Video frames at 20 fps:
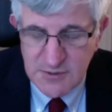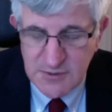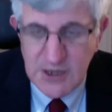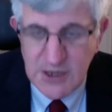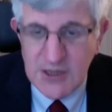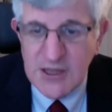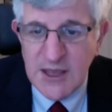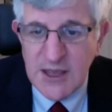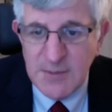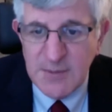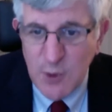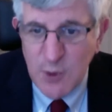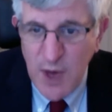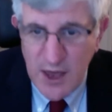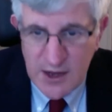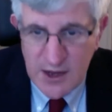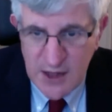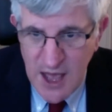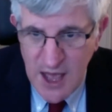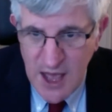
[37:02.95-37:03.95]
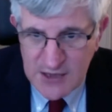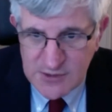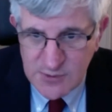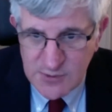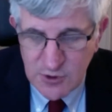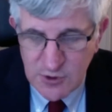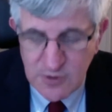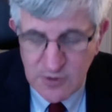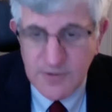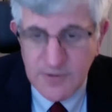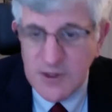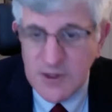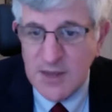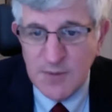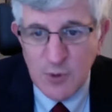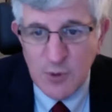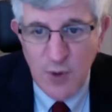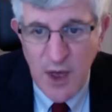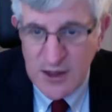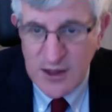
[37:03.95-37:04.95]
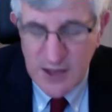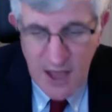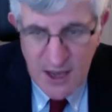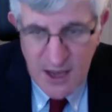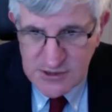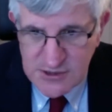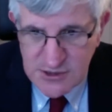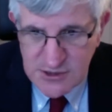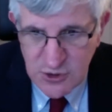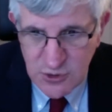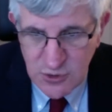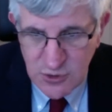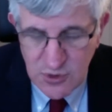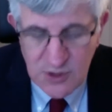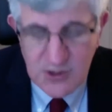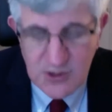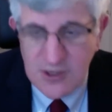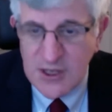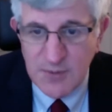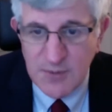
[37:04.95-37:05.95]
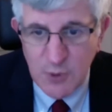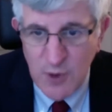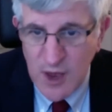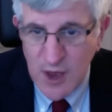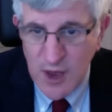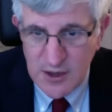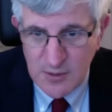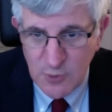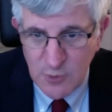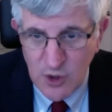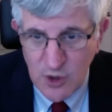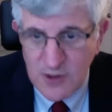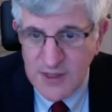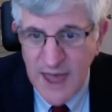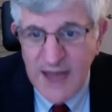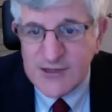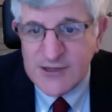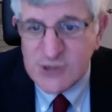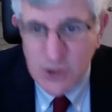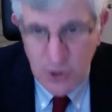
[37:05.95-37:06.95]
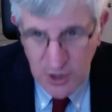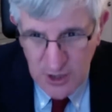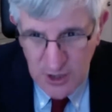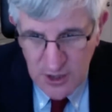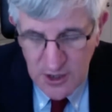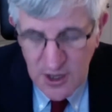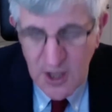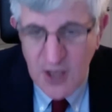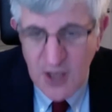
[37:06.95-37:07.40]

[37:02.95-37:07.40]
meaning to keep you out of the hospital, to keep you out of the ICU, and to keep you out of the morgue. That's good.